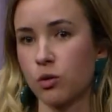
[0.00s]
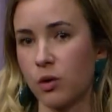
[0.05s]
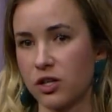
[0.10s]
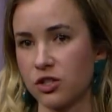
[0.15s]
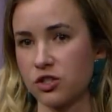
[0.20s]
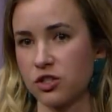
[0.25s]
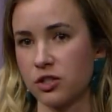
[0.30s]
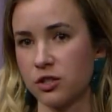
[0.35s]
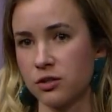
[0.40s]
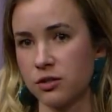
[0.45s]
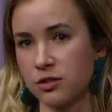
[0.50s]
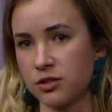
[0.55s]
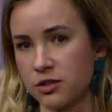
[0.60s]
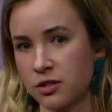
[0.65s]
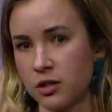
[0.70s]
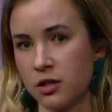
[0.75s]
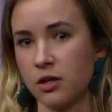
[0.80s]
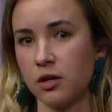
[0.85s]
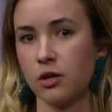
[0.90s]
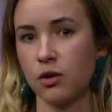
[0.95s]

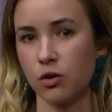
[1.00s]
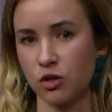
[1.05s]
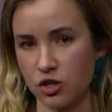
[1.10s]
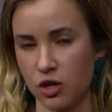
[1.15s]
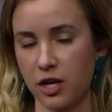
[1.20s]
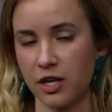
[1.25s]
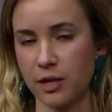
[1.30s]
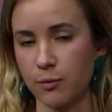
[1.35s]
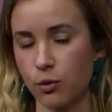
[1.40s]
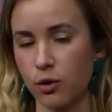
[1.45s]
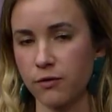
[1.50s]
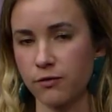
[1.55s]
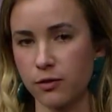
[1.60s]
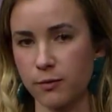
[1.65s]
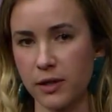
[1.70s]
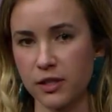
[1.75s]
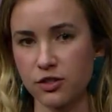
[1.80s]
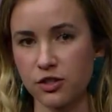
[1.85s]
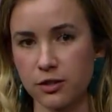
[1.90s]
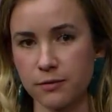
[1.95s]
questions or try to get more
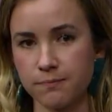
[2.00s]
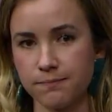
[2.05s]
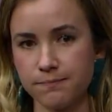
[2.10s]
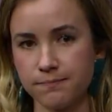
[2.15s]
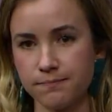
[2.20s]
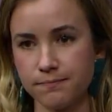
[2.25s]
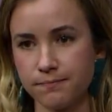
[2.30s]
information.